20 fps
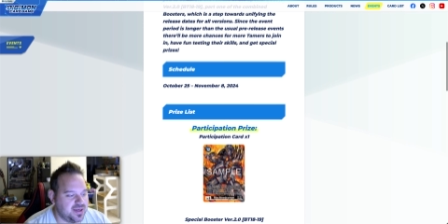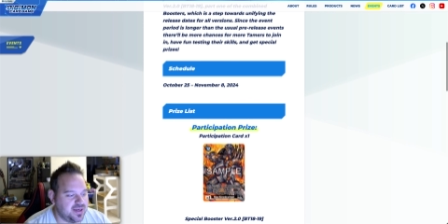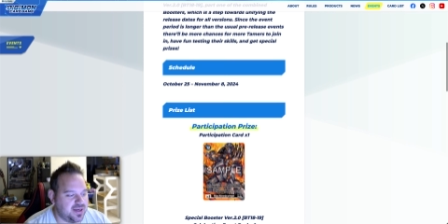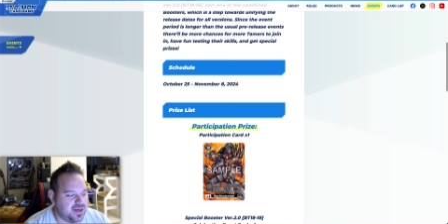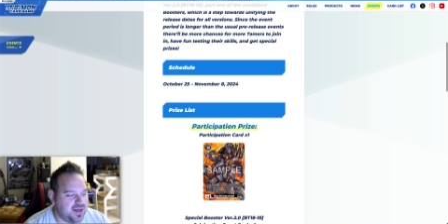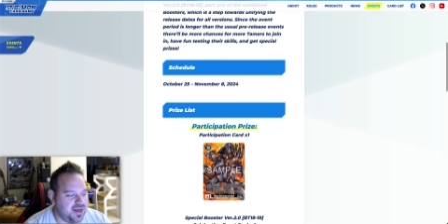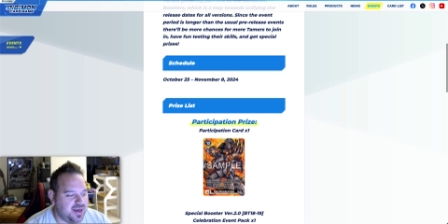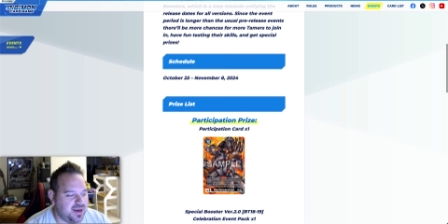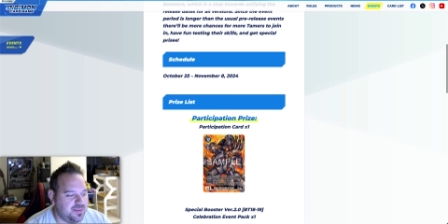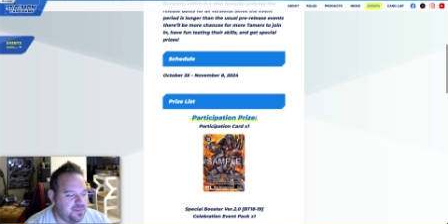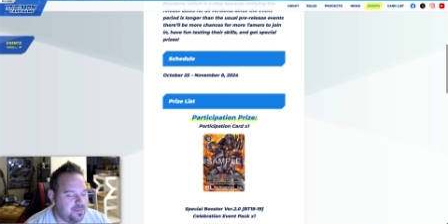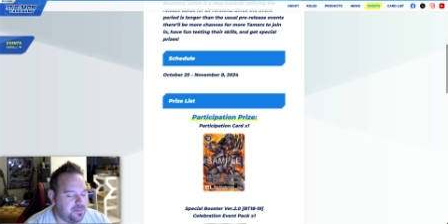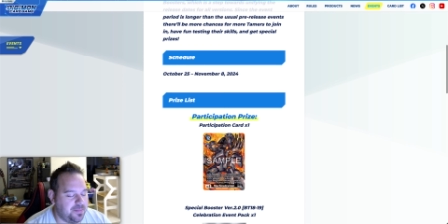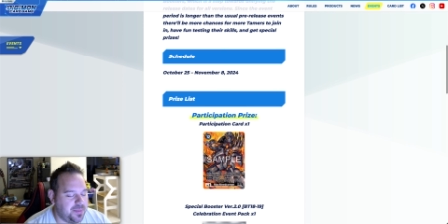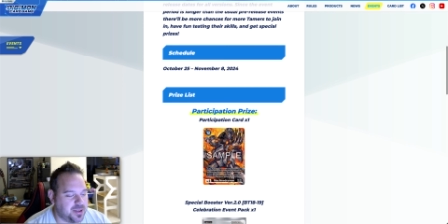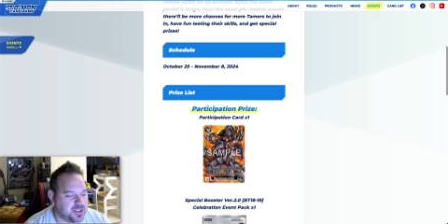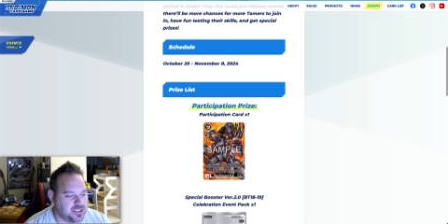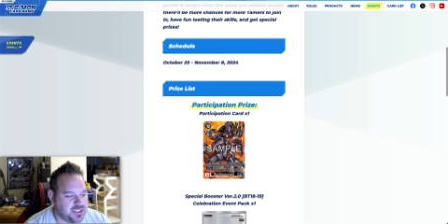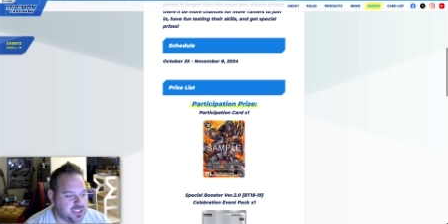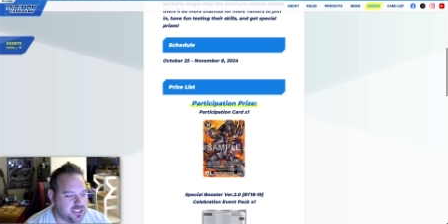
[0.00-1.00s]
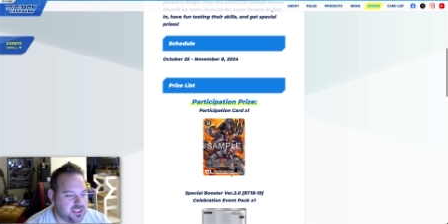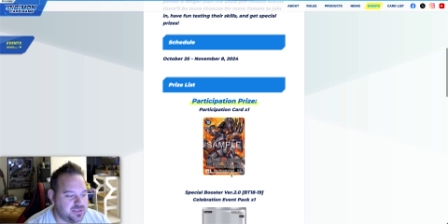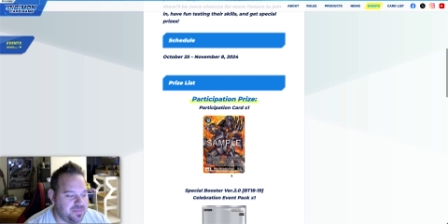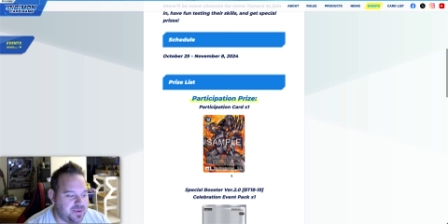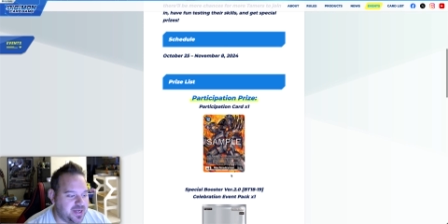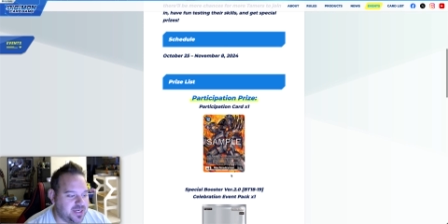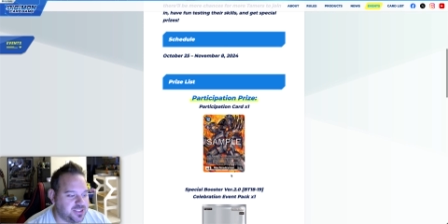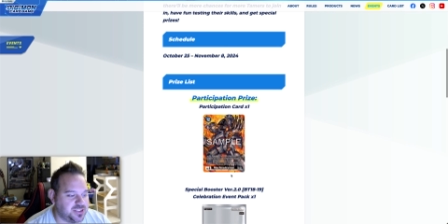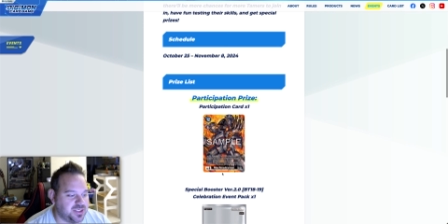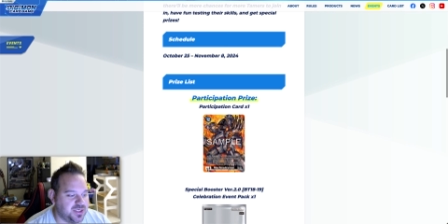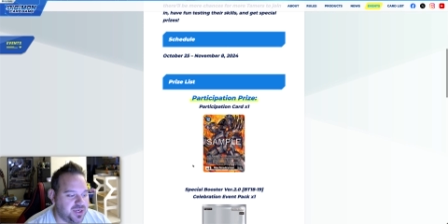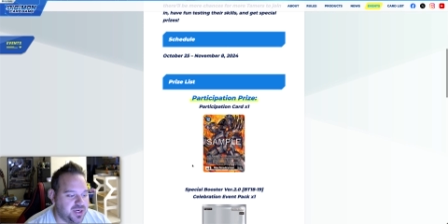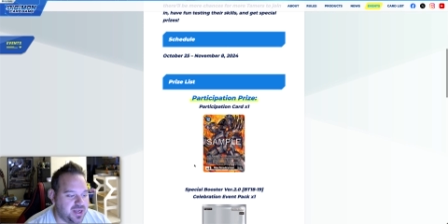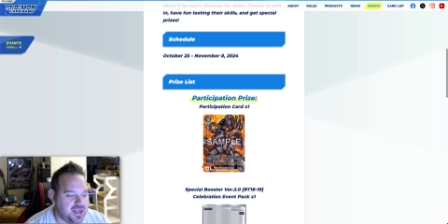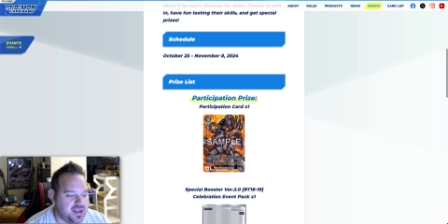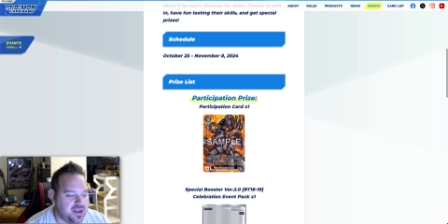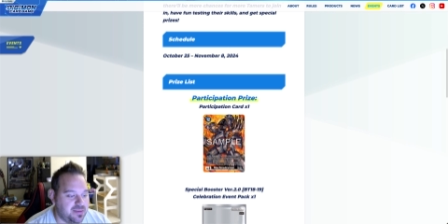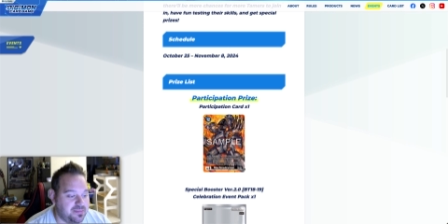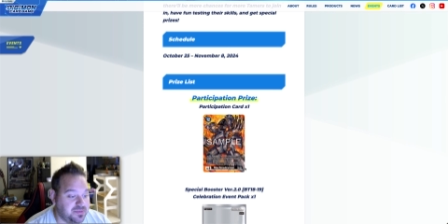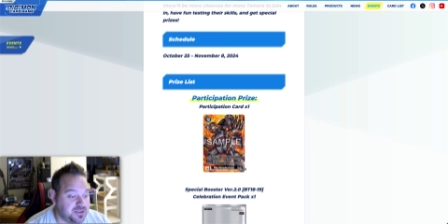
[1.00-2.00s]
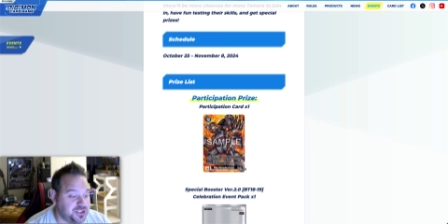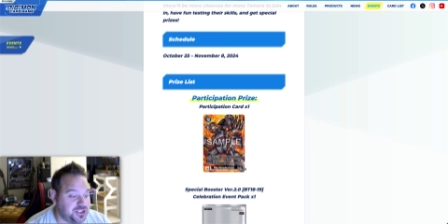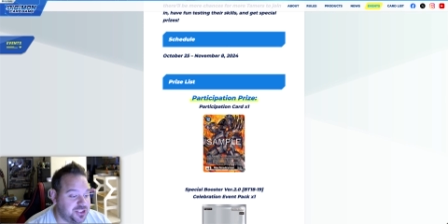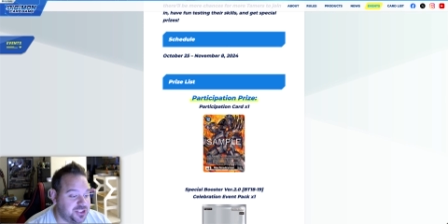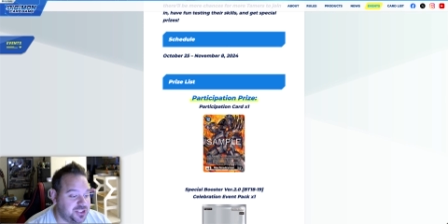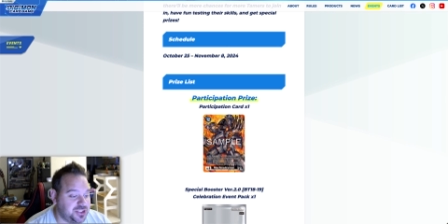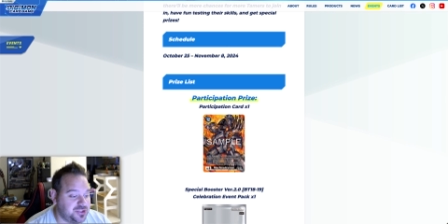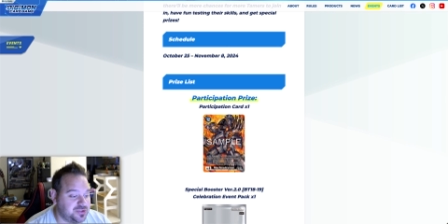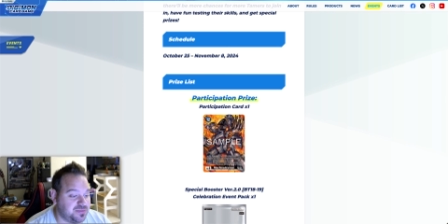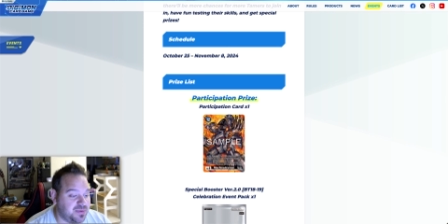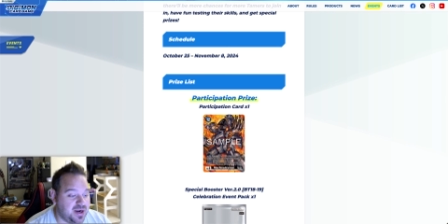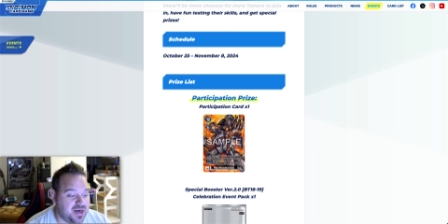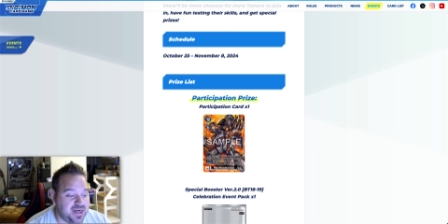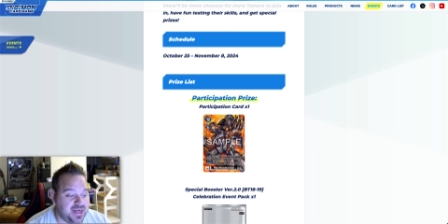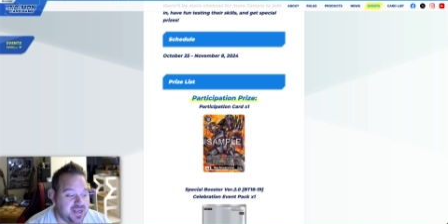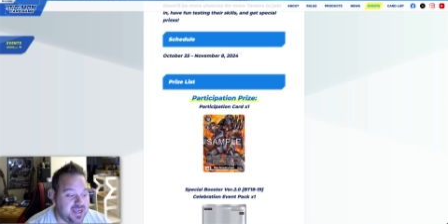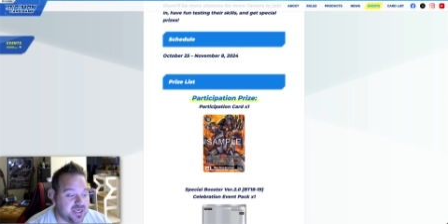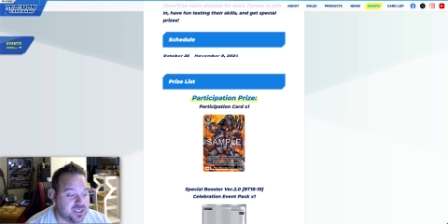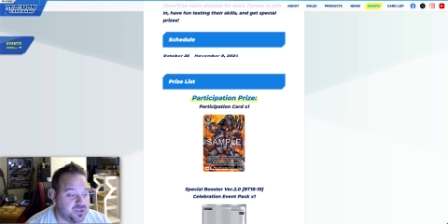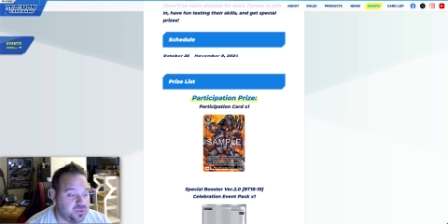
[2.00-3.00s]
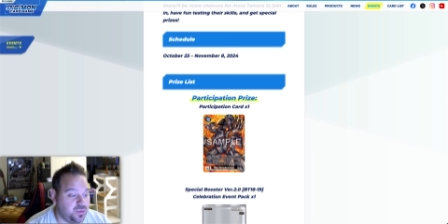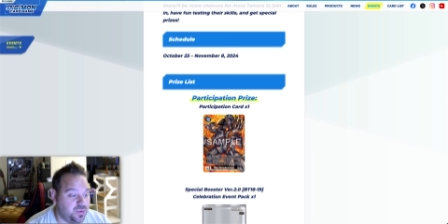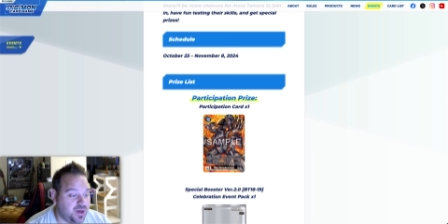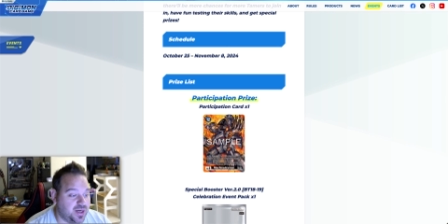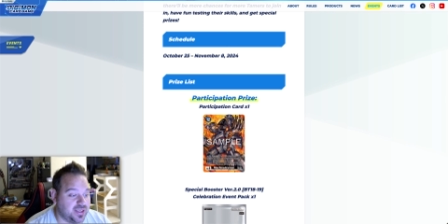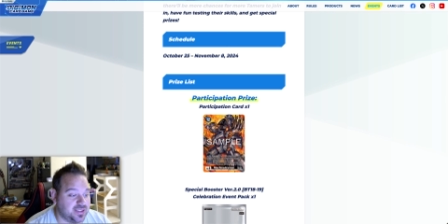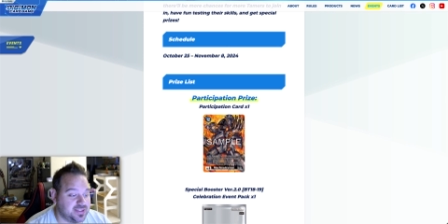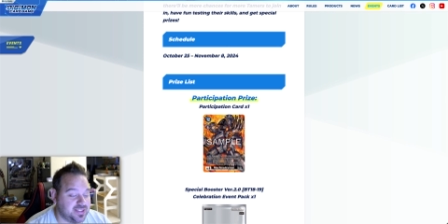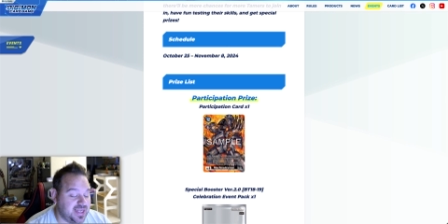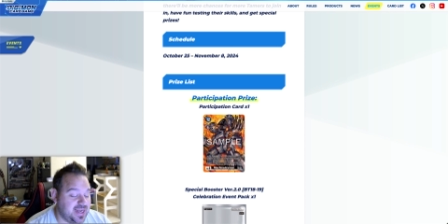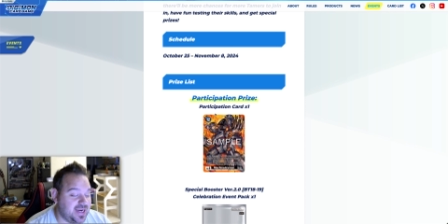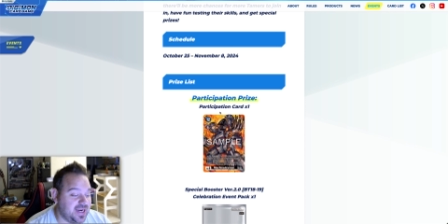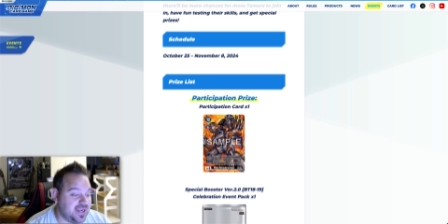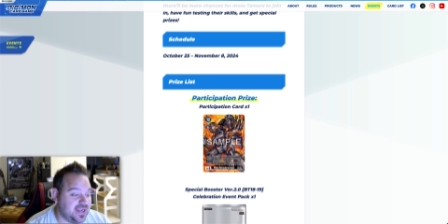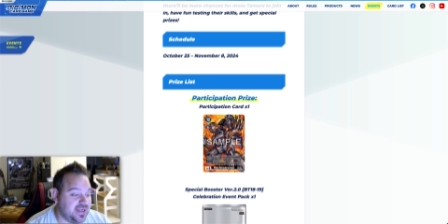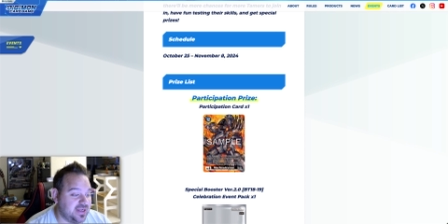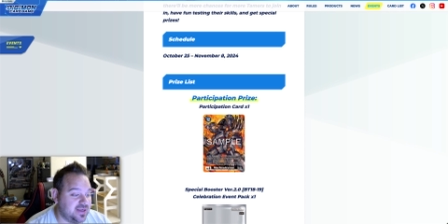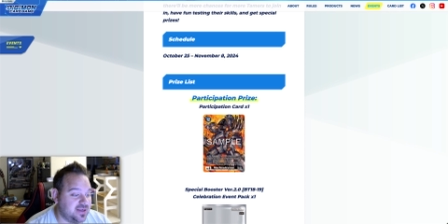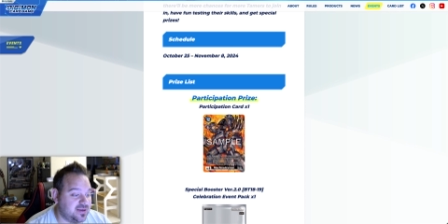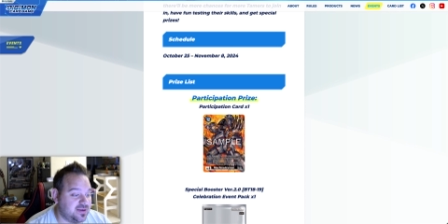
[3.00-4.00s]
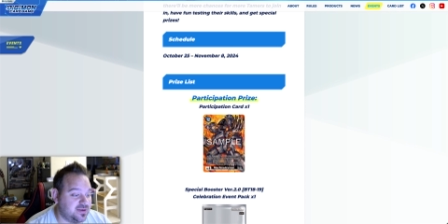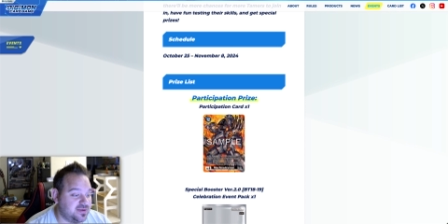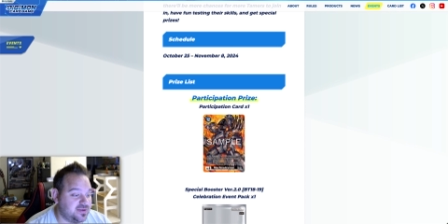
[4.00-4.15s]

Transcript: Um, participation, uh, Machinedramon E X one is getting a